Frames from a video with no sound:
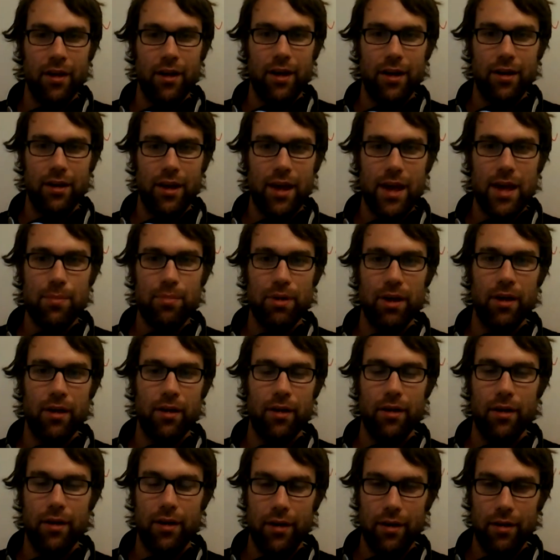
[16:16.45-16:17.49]
and keeping
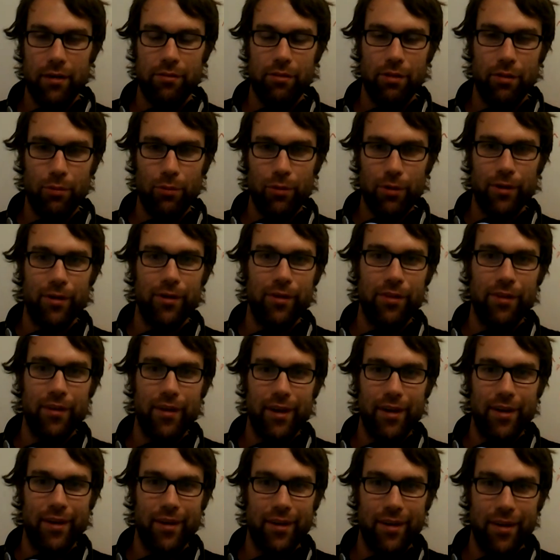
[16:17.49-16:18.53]
the world
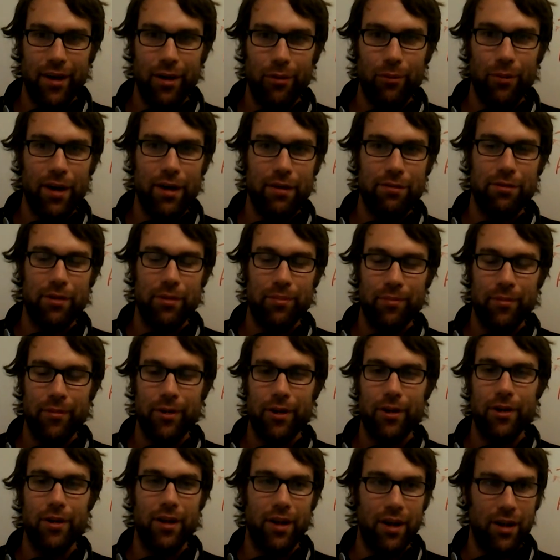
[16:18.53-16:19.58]
uh, away from
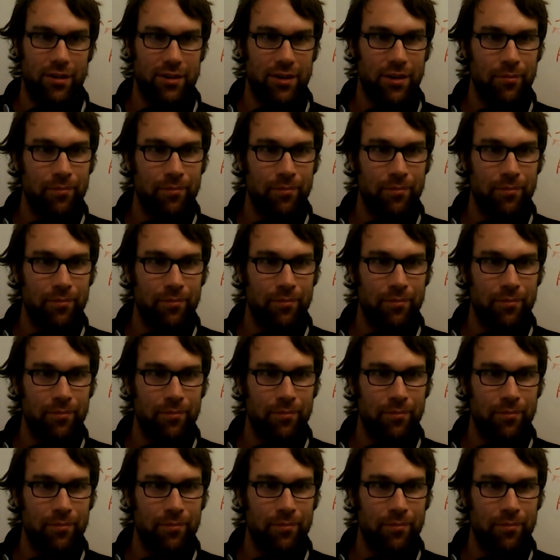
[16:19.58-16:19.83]
hurting it.